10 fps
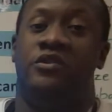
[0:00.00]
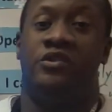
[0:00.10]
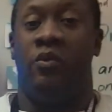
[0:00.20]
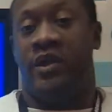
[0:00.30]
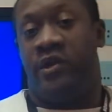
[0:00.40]

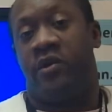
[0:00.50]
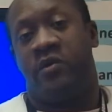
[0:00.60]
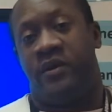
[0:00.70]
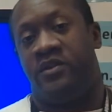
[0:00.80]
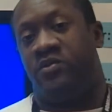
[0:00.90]
So what you're
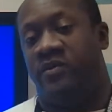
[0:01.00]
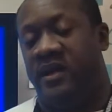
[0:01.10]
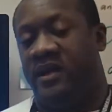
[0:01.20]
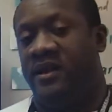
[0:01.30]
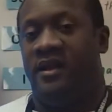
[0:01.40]
going to
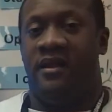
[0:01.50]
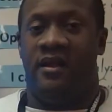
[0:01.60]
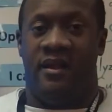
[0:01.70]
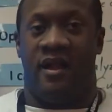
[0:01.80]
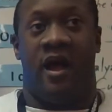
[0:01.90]
read
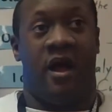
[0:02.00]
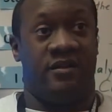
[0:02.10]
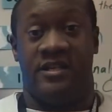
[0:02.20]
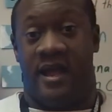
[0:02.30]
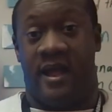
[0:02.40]
uh,
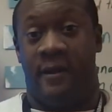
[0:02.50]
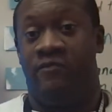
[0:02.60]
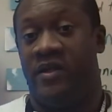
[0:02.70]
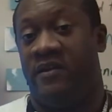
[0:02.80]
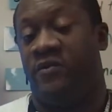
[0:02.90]
today,
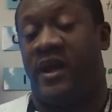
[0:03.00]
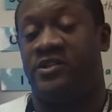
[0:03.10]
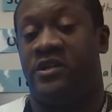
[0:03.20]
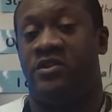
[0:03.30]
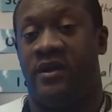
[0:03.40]
if you
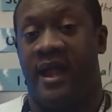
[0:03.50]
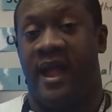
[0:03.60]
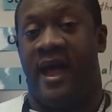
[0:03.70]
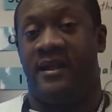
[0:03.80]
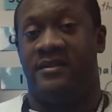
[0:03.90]
actually look
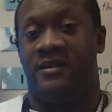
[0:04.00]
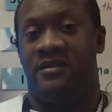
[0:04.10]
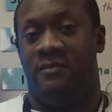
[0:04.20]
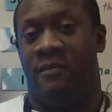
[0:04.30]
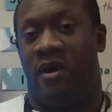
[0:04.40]
at
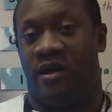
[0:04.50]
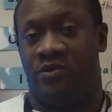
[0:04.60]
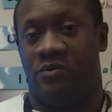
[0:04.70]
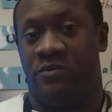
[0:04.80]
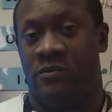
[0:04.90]
the
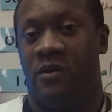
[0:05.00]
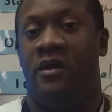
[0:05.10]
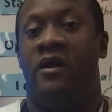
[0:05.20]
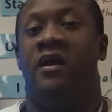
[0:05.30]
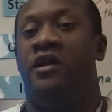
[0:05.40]
module,
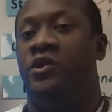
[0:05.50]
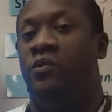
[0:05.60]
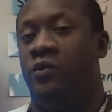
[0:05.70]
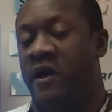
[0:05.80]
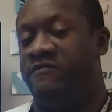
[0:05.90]
you
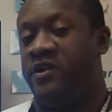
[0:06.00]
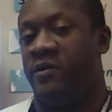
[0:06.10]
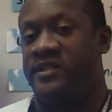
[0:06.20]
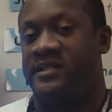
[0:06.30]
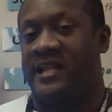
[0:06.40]
will have
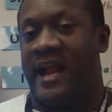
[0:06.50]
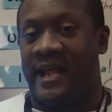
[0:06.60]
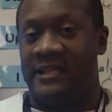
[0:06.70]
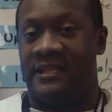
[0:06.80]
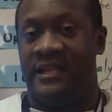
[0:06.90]
noticed that
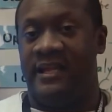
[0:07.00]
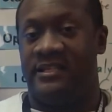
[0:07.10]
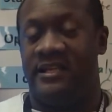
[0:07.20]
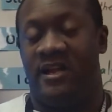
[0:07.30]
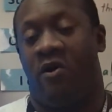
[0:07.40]
I
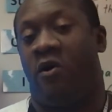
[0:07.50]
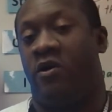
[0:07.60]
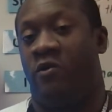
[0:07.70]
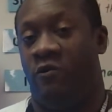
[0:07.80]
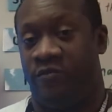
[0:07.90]
linked an
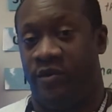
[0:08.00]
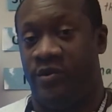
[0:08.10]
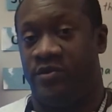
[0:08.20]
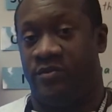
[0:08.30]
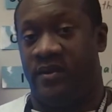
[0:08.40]
article for
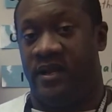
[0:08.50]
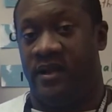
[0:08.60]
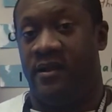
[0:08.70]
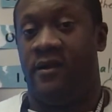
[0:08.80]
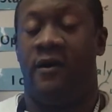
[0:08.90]
you to
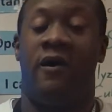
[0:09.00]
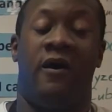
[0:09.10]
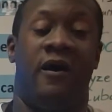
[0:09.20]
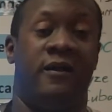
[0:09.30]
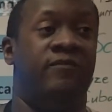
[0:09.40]
read
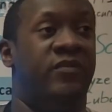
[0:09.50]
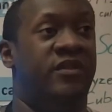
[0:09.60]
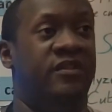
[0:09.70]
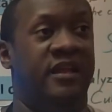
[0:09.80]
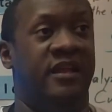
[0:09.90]
on
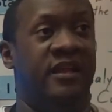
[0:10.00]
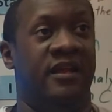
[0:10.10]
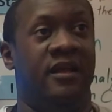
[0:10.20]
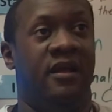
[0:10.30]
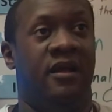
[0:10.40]

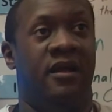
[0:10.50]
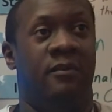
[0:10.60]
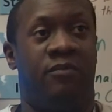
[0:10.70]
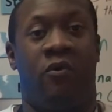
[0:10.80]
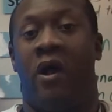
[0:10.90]
the
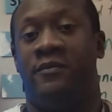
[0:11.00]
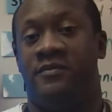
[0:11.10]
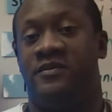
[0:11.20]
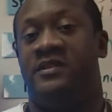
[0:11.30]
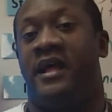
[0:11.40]

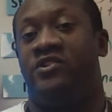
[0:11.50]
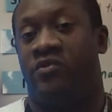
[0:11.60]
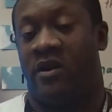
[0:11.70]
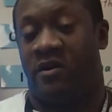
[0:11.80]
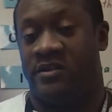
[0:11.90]
problems that
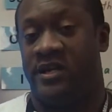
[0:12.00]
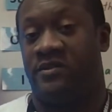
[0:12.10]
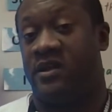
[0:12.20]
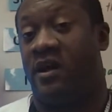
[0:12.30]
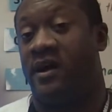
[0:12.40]
drug
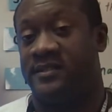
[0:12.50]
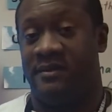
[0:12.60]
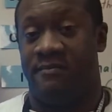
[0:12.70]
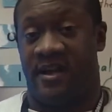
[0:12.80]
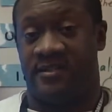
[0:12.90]
cartels cause
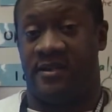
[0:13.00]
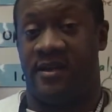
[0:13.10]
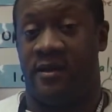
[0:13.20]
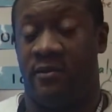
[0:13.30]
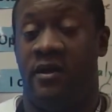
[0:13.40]
in Mexico.